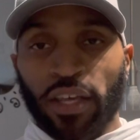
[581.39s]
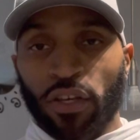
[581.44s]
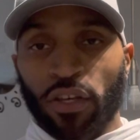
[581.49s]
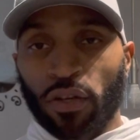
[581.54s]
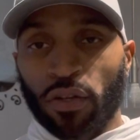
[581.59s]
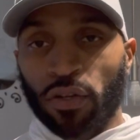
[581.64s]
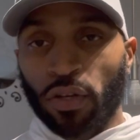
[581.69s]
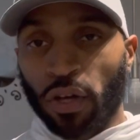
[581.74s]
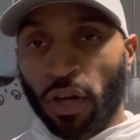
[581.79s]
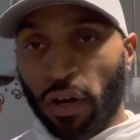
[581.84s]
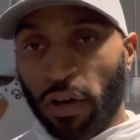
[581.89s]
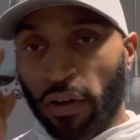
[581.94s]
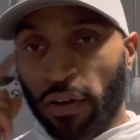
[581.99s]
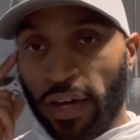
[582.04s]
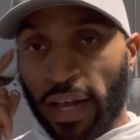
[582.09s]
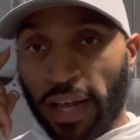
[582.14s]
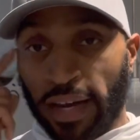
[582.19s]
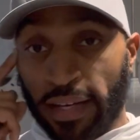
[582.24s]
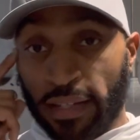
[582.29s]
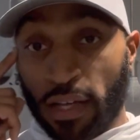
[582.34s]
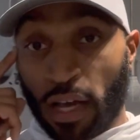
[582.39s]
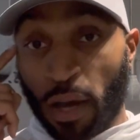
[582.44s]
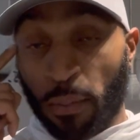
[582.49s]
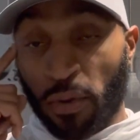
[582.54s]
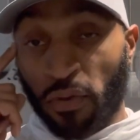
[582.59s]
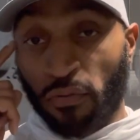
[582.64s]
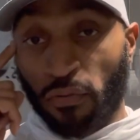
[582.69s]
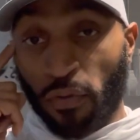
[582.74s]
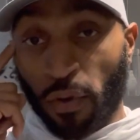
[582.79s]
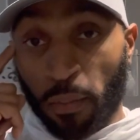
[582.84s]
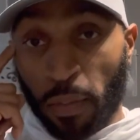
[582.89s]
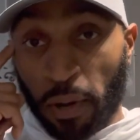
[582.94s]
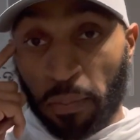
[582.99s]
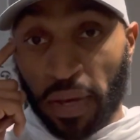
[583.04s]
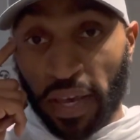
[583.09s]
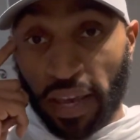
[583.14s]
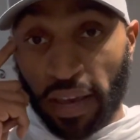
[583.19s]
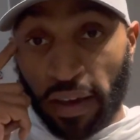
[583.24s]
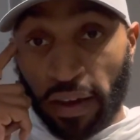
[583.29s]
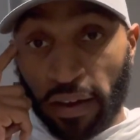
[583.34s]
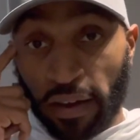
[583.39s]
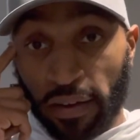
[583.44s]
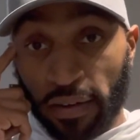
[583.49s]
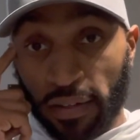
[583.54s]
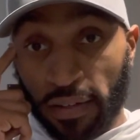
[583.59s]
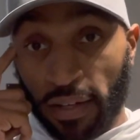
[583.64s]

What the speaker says: you'll learn that it's coming from up here.